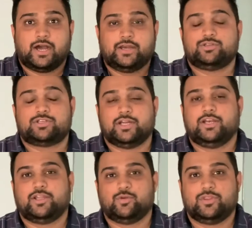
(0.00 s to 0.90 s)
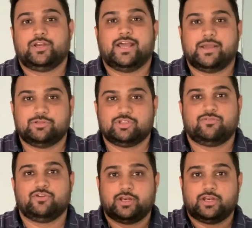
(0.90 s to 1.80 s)
Are you struggling with the damage
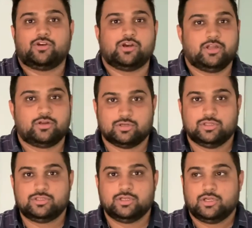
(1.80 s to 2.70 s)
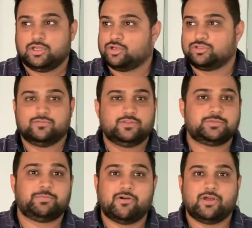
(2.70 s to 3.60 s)
of your electronic goods because of
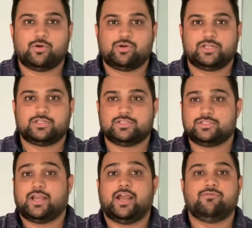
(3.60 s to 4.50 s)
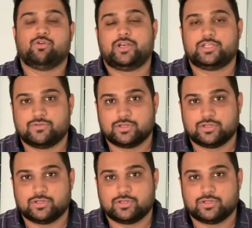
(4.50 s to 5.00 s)
this power outages and voltage